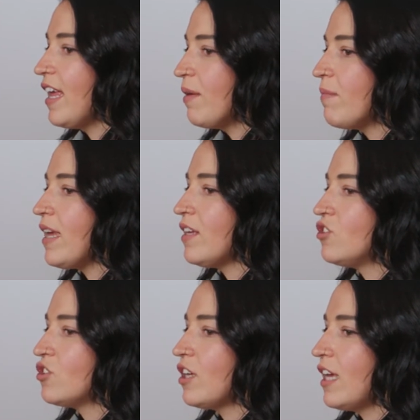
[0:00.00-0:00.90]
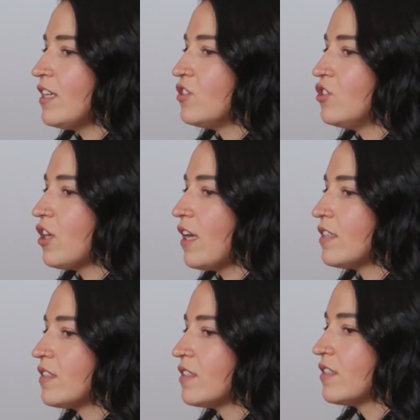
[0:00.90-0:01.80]
image is
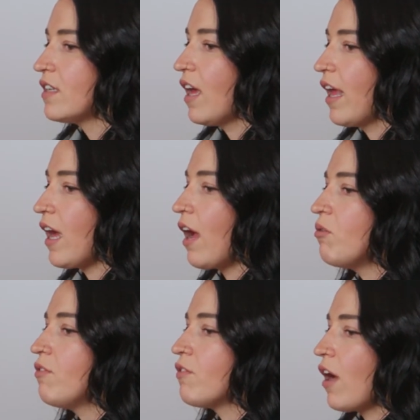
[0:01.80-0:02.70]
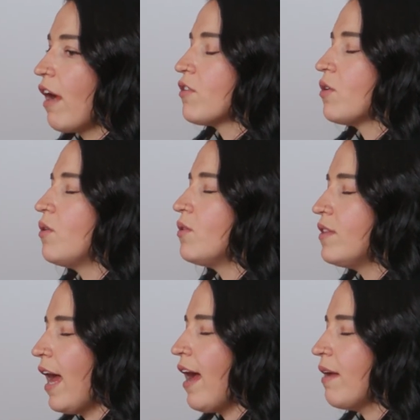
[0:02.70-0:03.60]
just I will forever
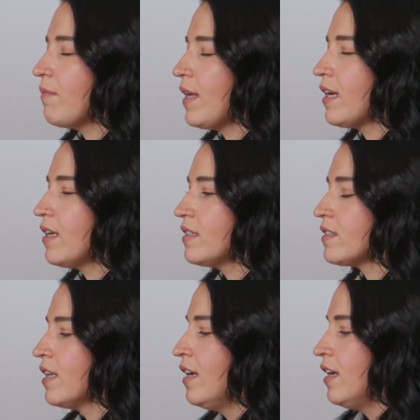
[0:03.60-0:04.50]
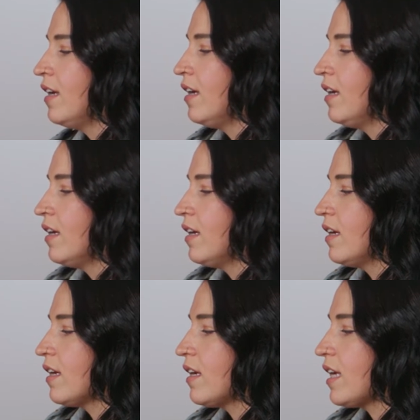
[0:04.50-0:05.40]
hold that because
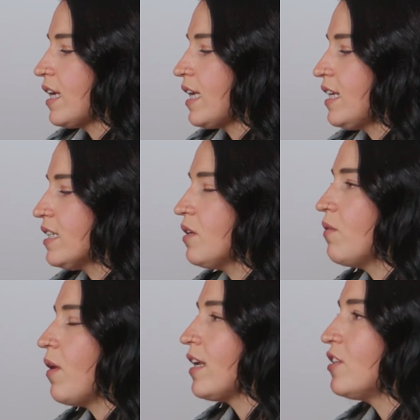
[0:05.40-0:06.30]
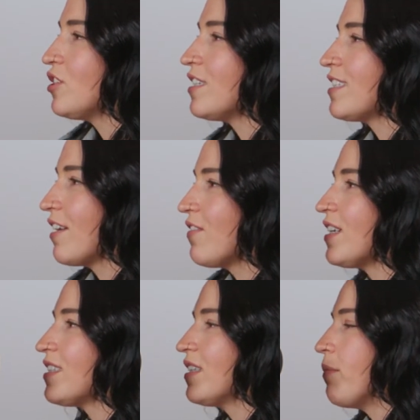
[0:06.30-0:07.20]
he doesn't want to just give
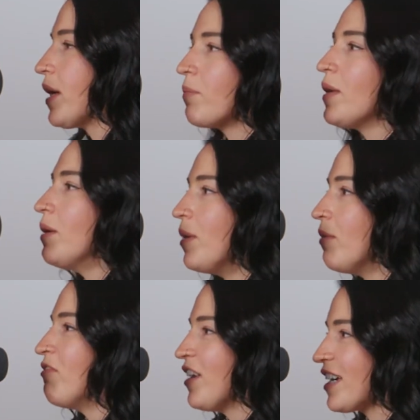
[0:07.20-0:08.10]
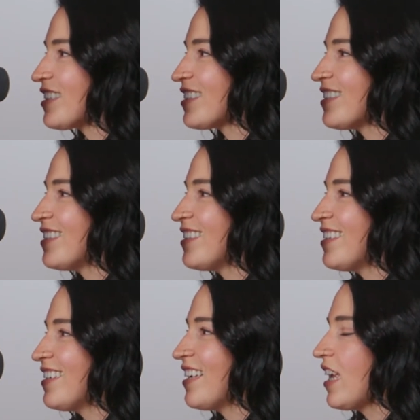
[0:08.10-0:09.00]
us the bare minimum fix. Mm-hmm.
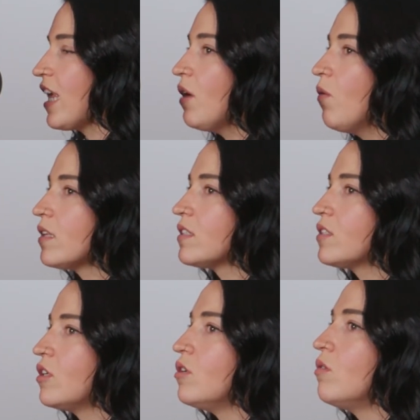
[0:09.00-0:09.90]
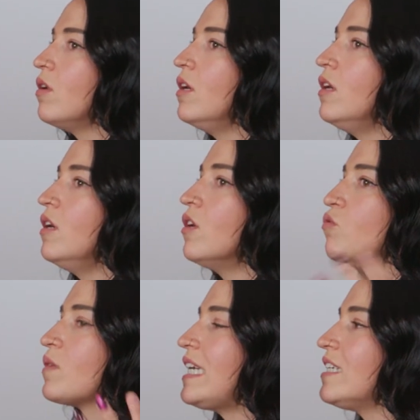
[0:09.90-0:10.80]
He wants to
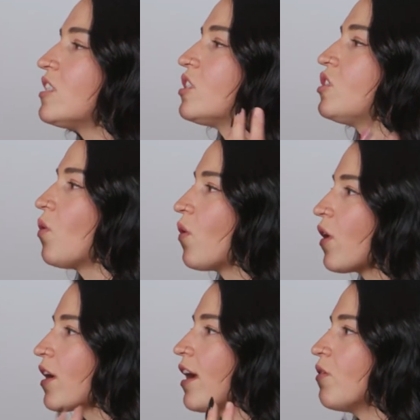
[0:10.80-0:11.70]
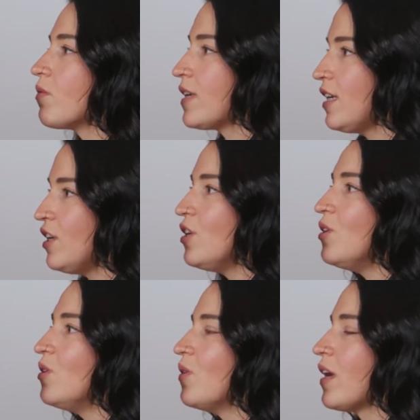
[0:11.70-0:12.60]
restore and
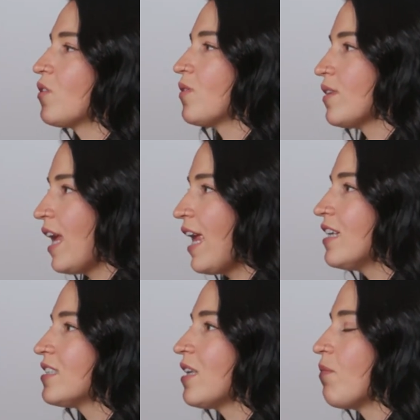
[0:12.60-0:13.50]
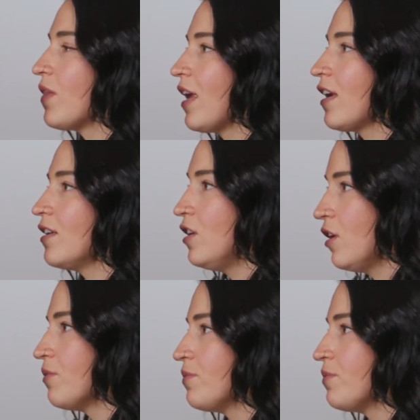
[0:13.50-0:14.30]
renew and create something new.